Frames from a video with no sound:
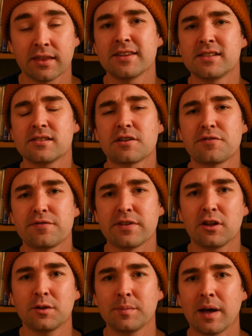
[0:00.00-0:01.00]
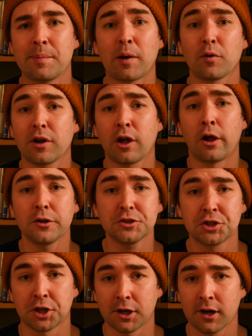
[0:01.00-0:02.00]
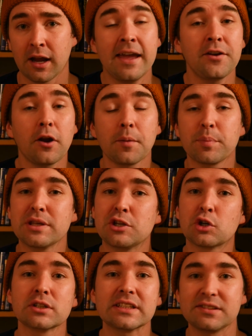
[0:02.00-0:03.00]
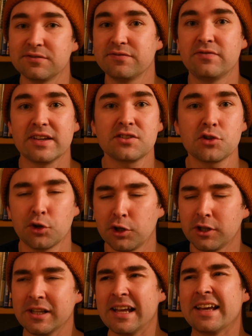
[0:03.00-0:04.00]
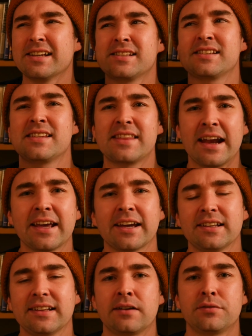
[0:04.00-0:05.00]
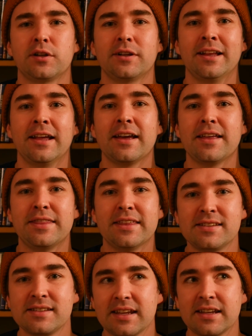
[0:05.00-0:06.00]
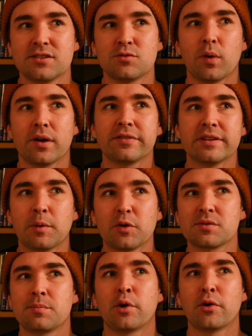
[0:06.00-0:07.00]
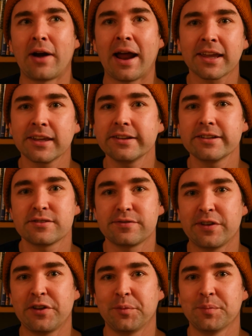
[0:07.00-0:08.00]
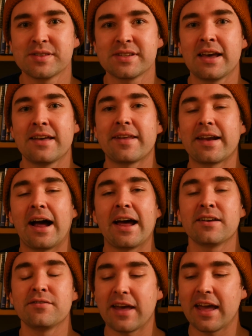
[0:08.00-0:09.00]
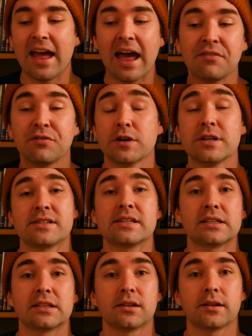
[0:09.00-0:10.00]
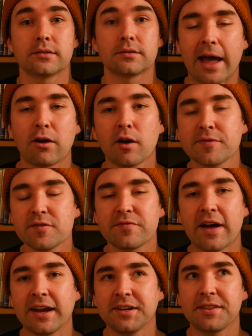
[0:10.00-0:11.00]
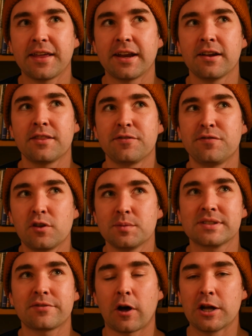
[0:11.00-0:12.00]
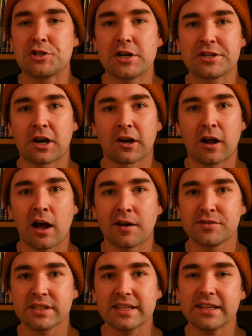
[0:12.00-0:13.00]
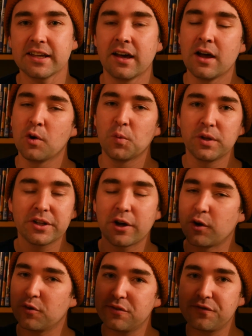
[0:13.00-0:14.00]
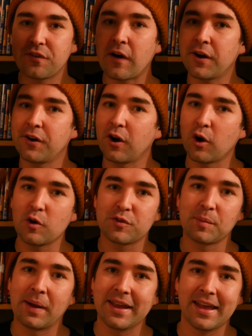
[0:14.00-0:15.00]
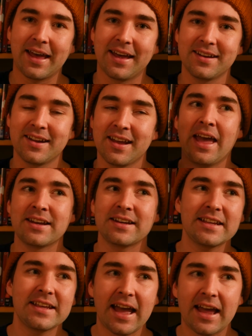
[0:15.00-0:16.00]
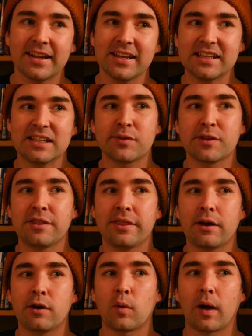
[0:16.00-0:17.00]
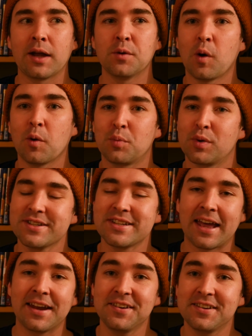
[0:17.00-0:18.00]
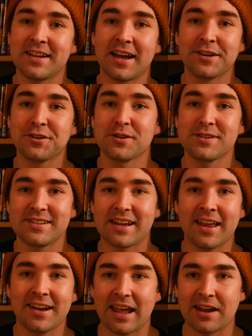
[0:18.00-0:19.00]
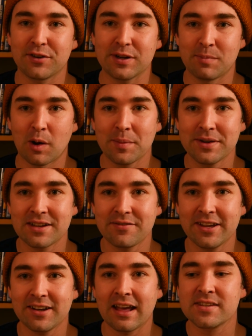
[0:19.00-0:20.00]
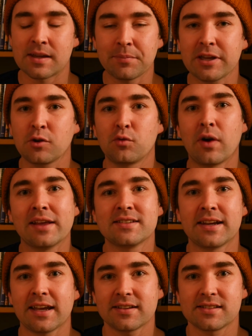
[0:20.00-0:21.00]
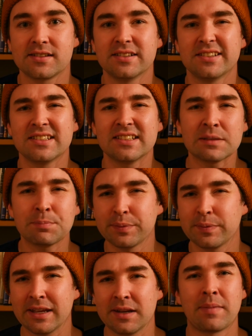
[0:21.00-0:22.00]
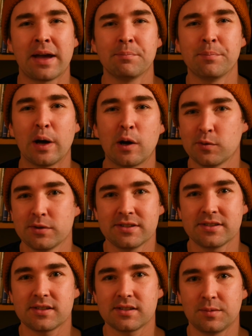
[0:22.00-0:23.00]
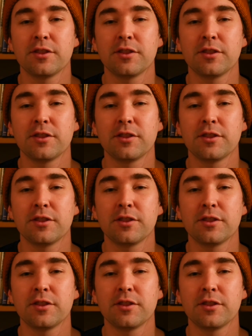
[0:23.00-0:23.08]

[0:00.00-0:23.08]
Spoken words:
This is a film about culture. And on a purely visceral, aesthetic level, this is one of the most miraculous films that I have ever seen. I often find that the films of Andrei Tarkovsky will go far over my head, and yet, even though I won't pretend to understand every moment of it, something resonates deep in my bones.